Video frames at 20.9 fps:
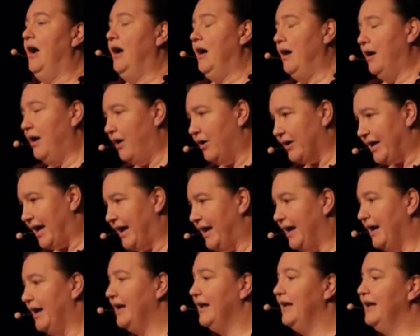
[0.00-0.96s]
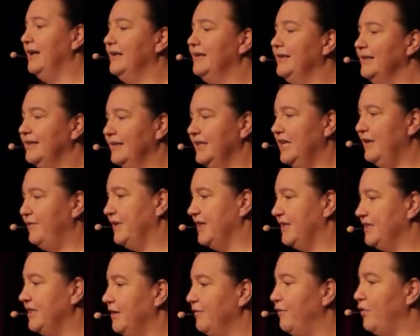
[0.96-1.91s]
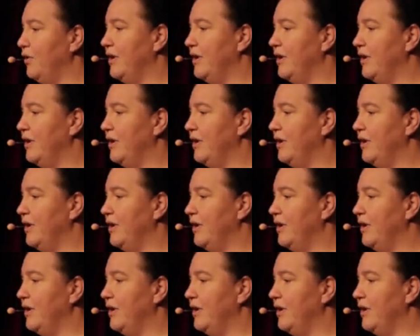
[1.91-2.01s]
okay, leaving the tinfoil